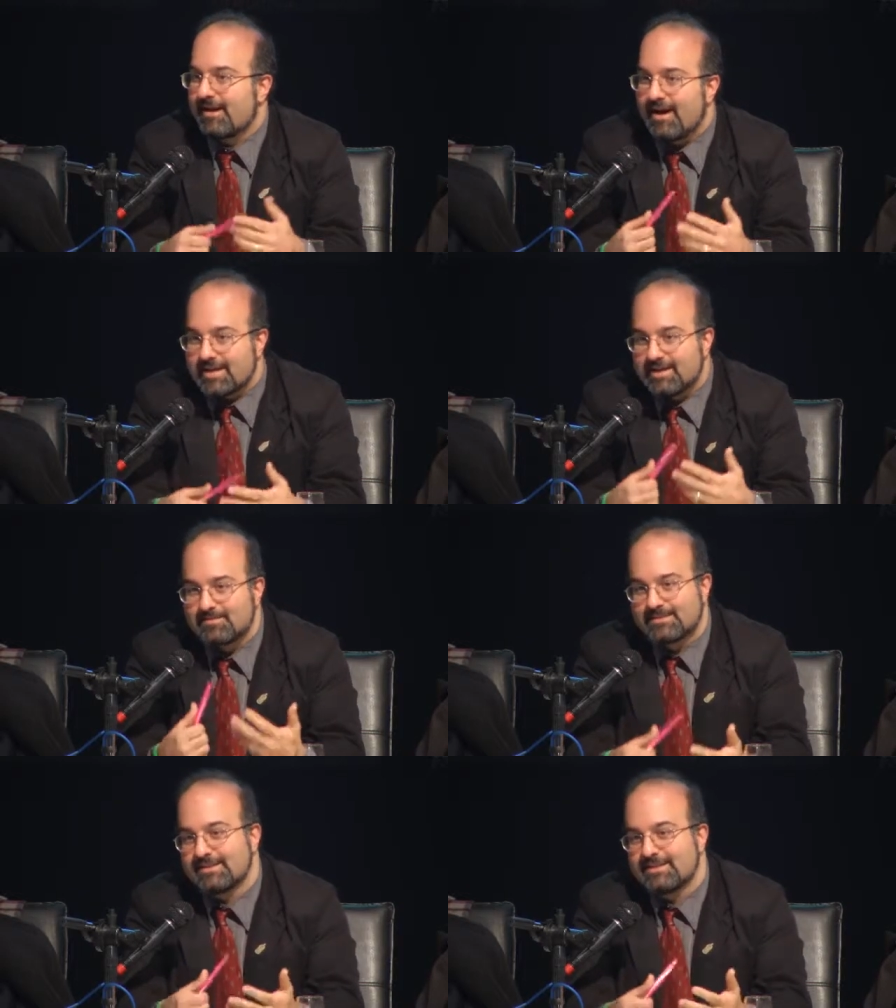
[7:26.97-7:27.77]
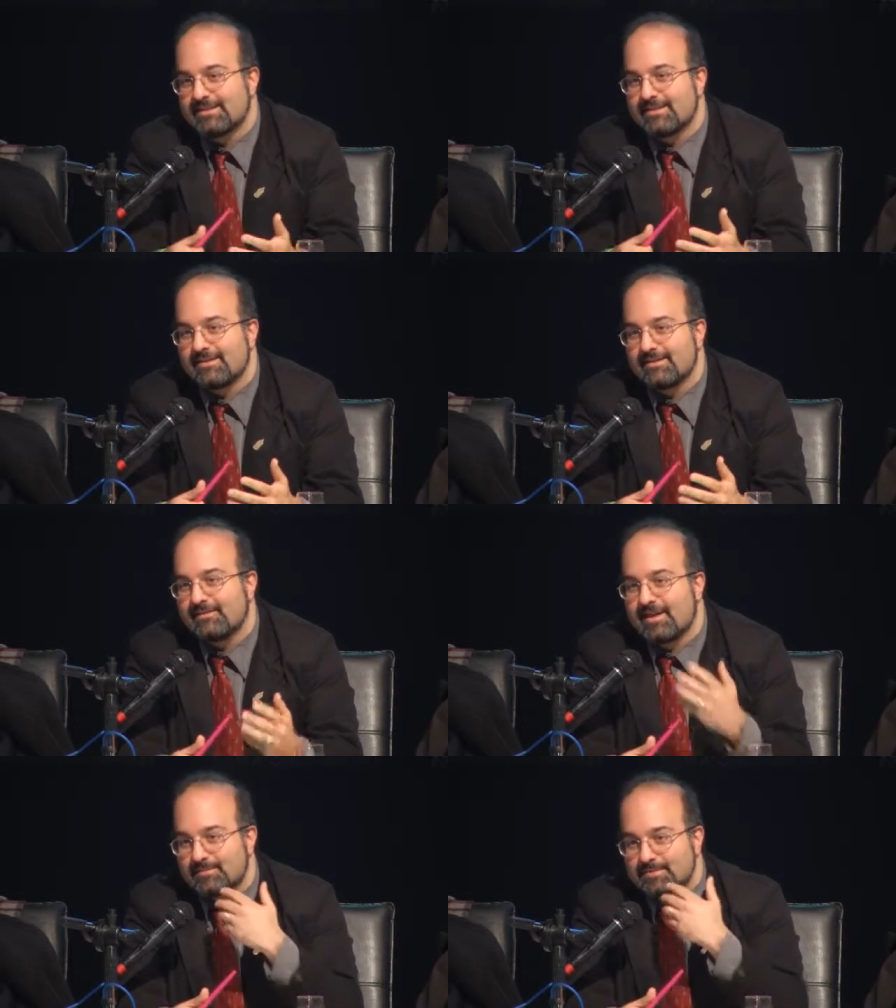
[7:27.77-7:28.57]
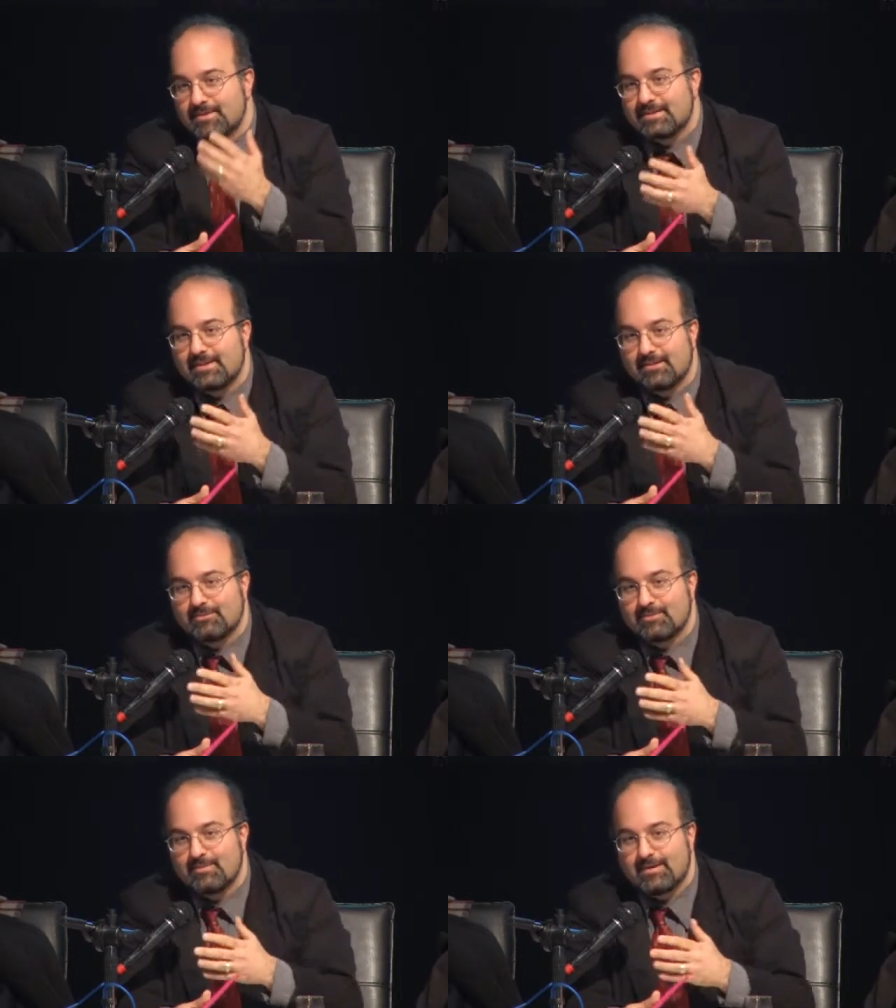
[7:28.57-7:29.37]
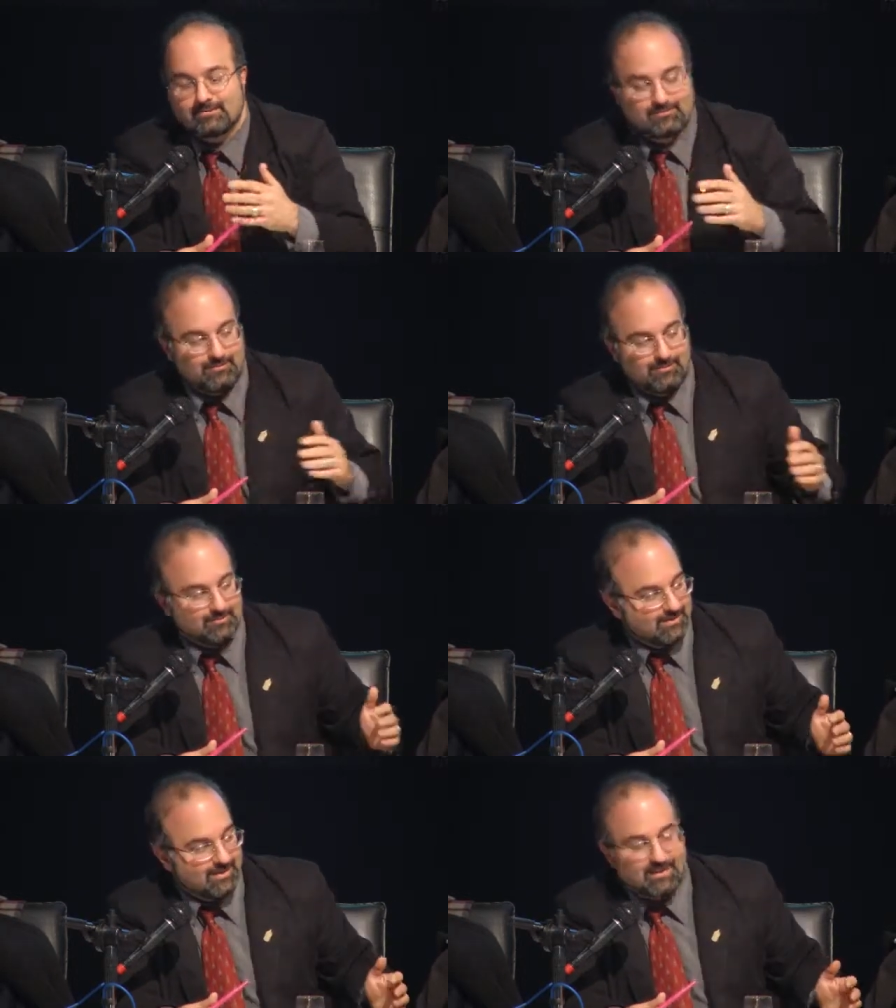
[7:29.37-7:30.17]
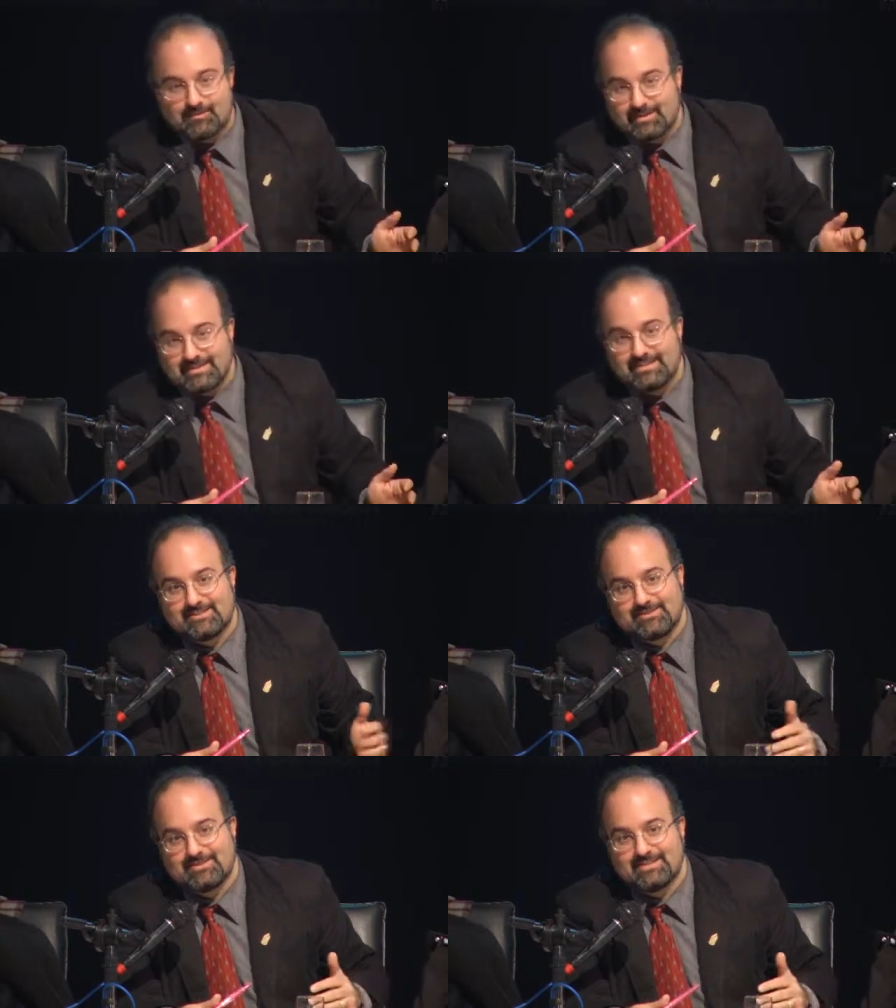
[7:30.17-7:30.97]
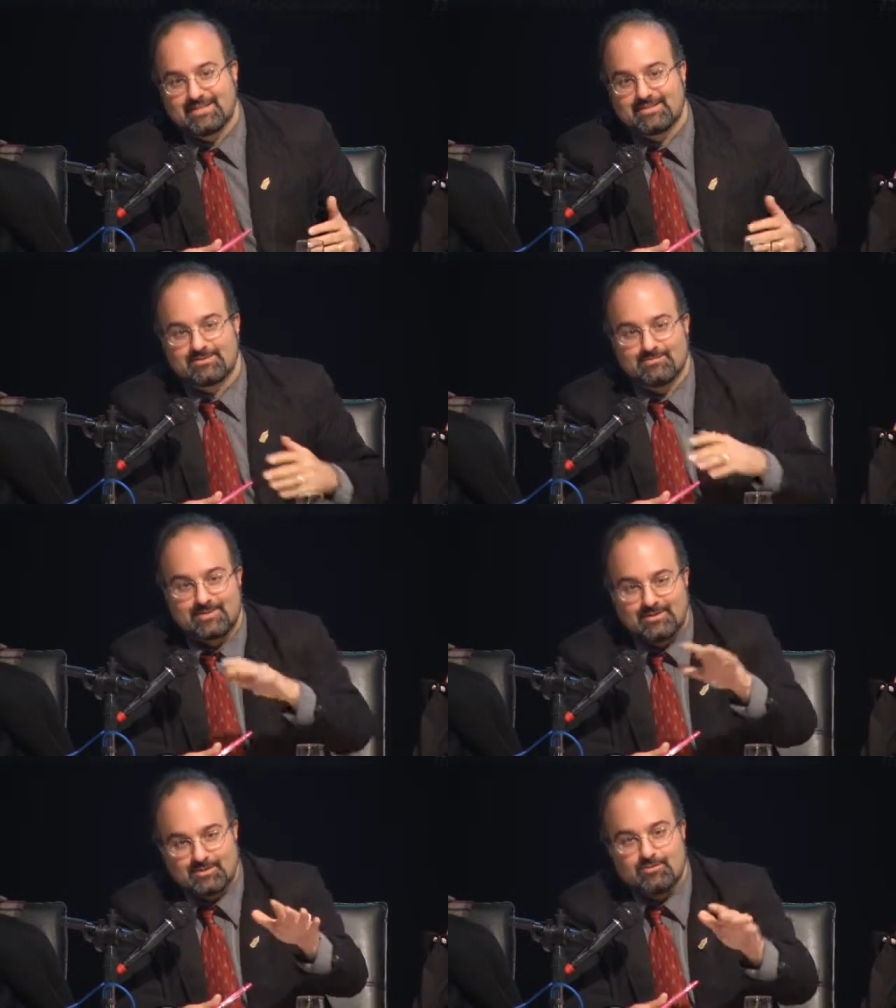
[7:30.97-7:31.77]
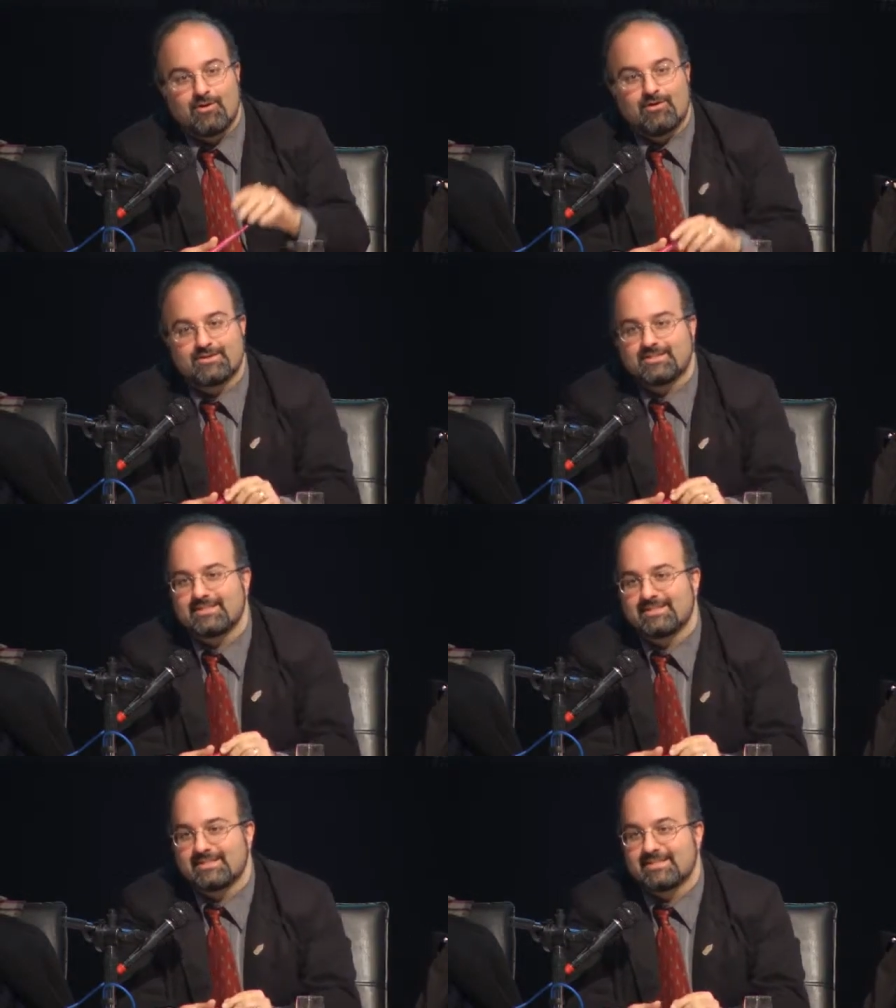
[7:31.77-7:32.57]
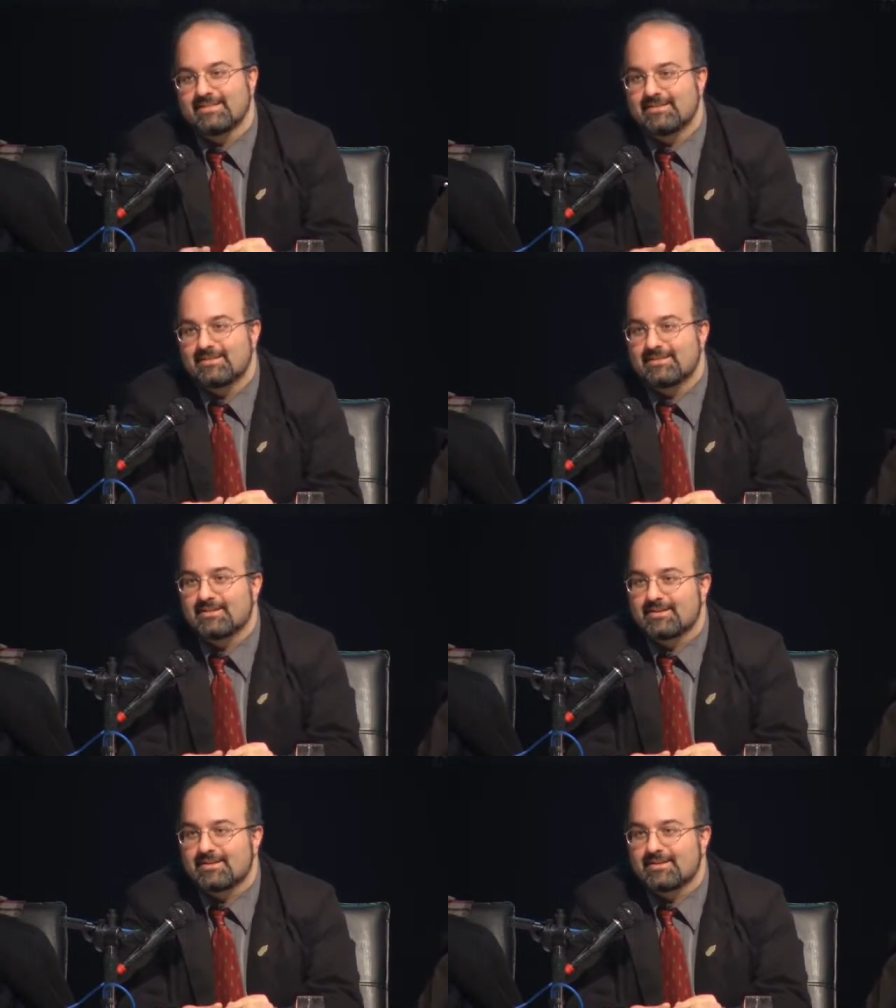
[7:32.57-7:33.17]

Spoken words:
I am sitting here, I'm speaking into a microphone, my teacher is next to me, you all are sitting here.